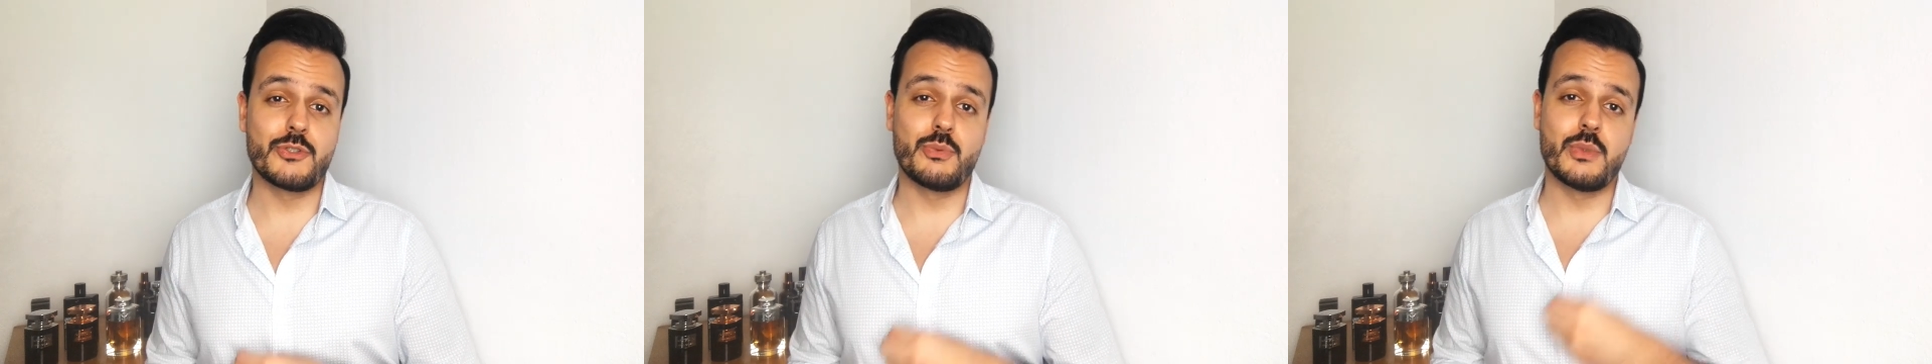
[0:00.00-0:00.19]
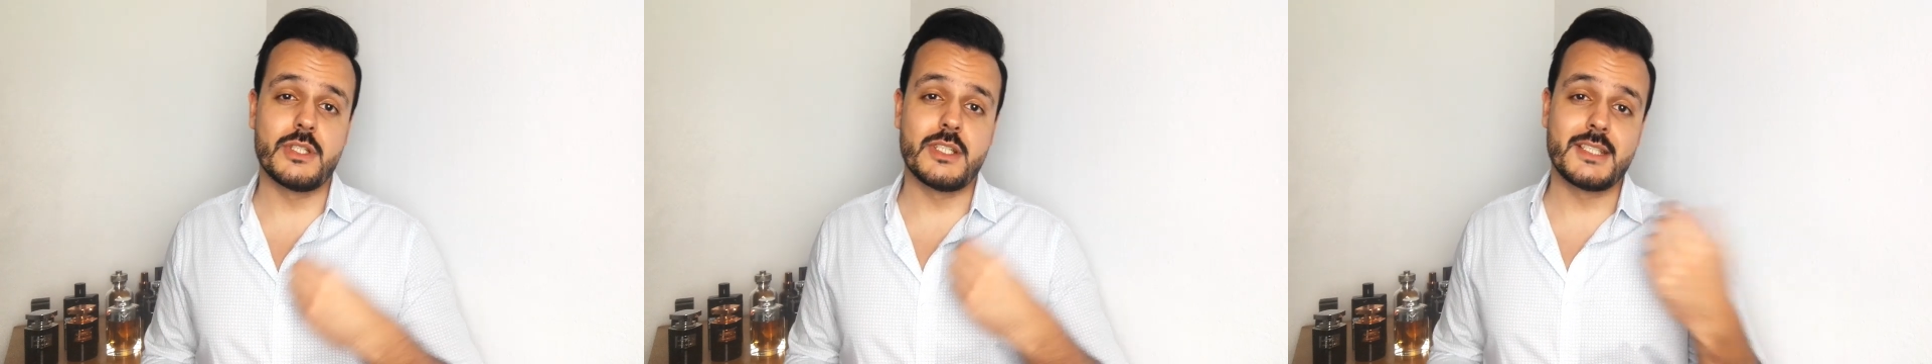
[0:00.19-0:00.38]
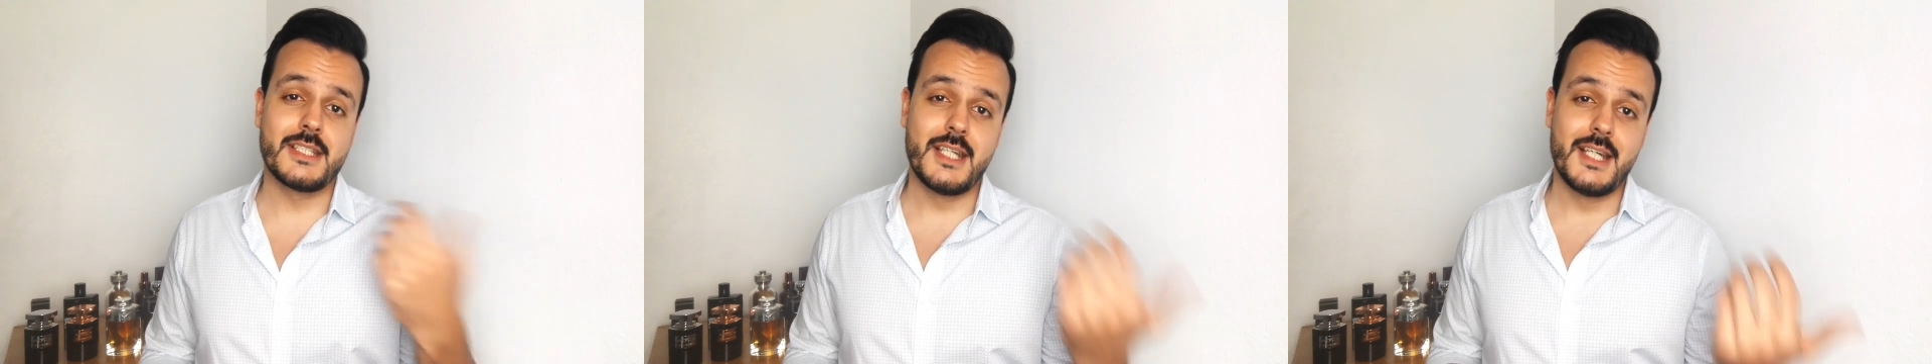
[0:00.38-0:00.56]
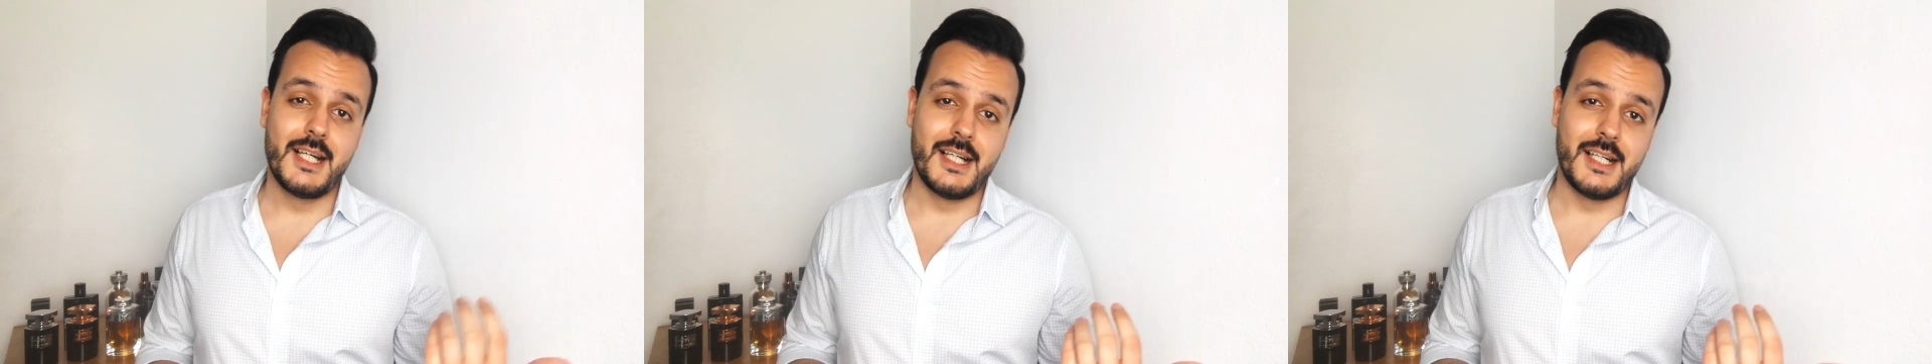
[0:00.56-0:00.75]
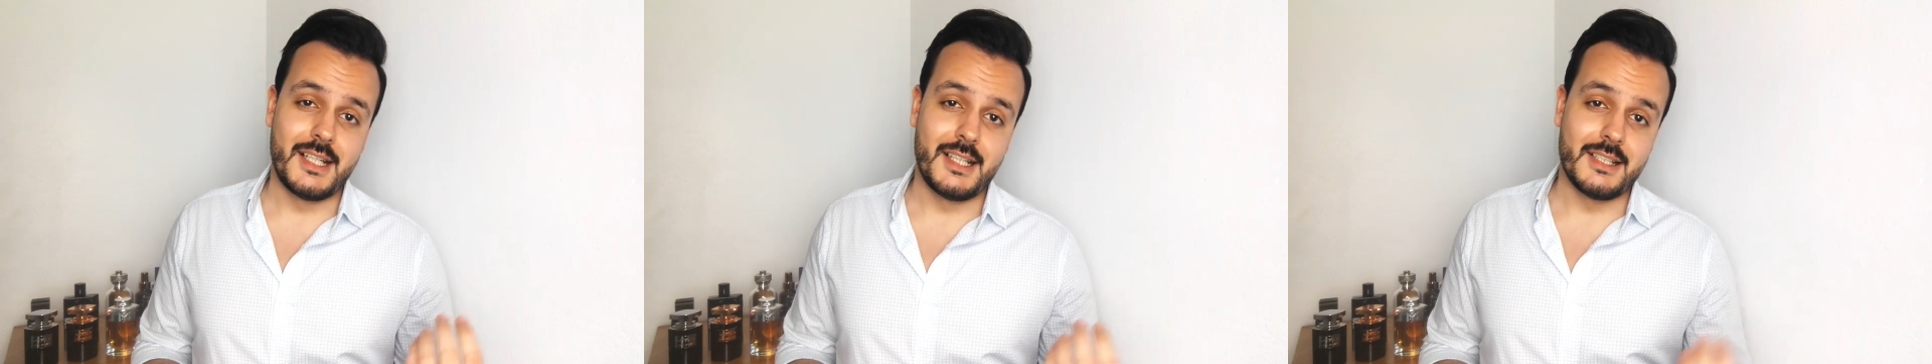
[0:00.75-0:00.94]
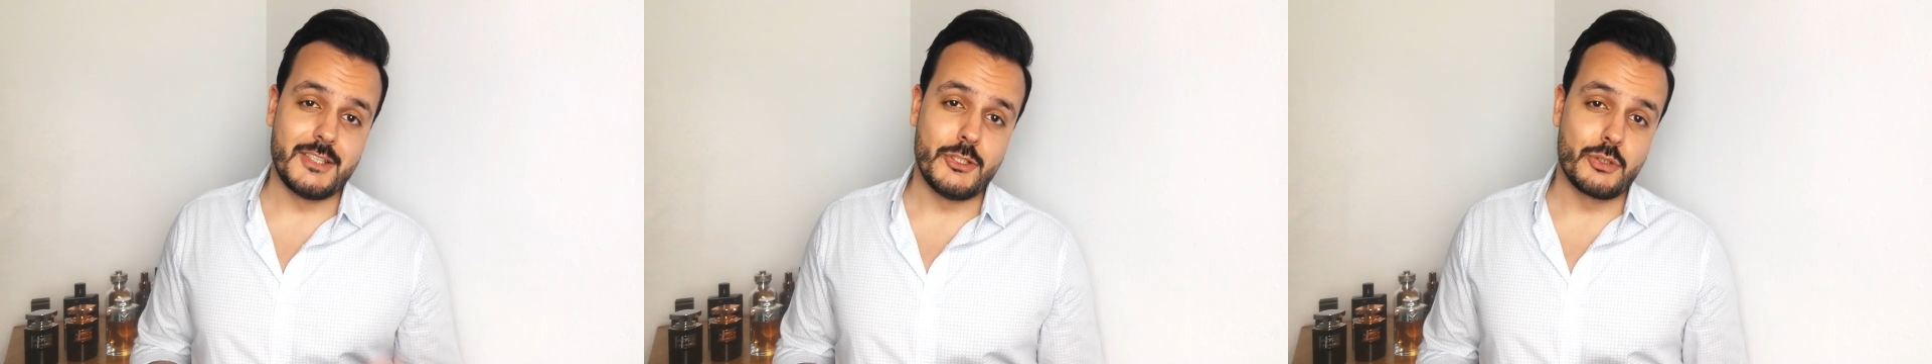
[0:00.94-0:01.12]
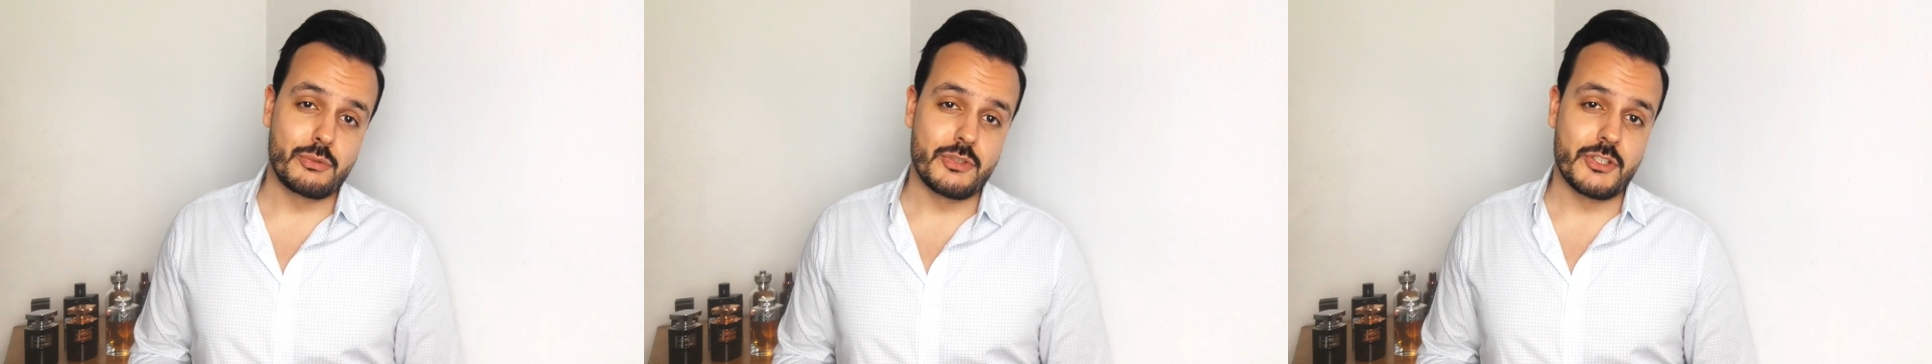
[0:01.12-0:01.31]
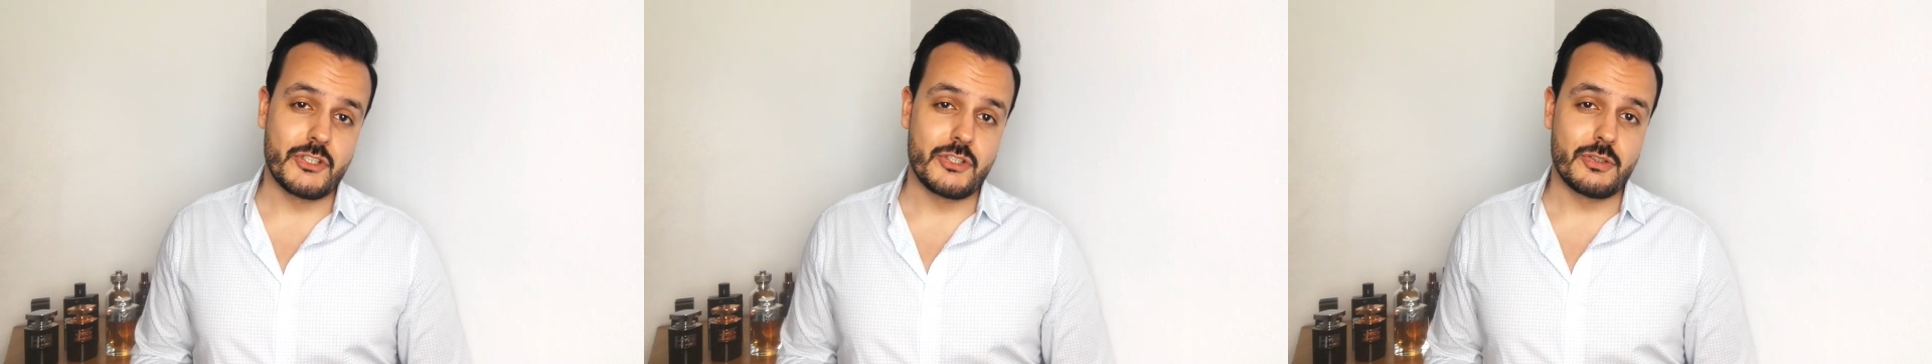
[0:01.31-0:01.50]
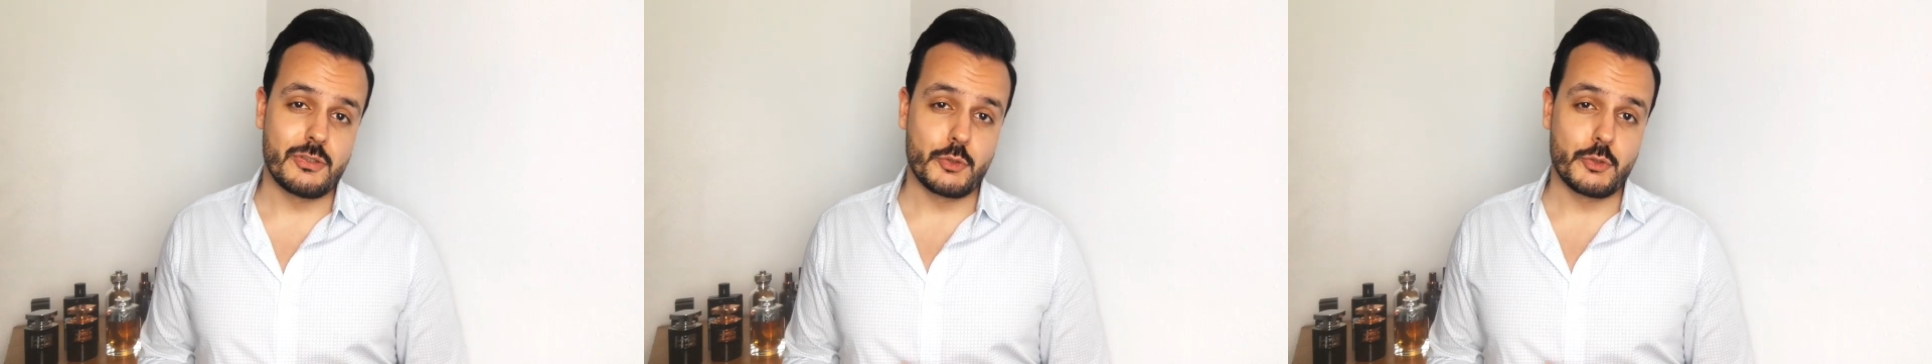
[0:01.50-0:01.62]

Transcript: with uh, the original